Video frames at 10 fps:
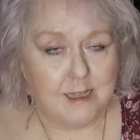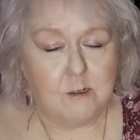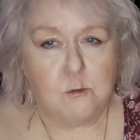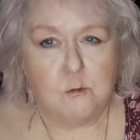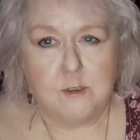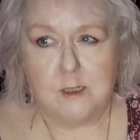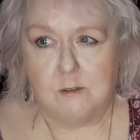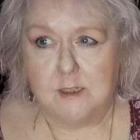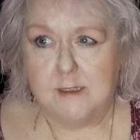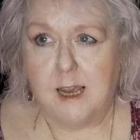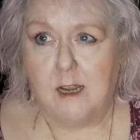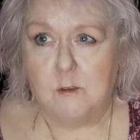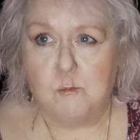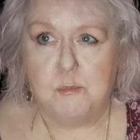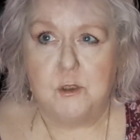That rolls out the
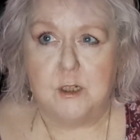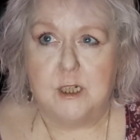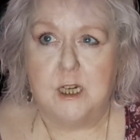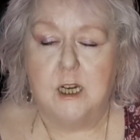tarot book,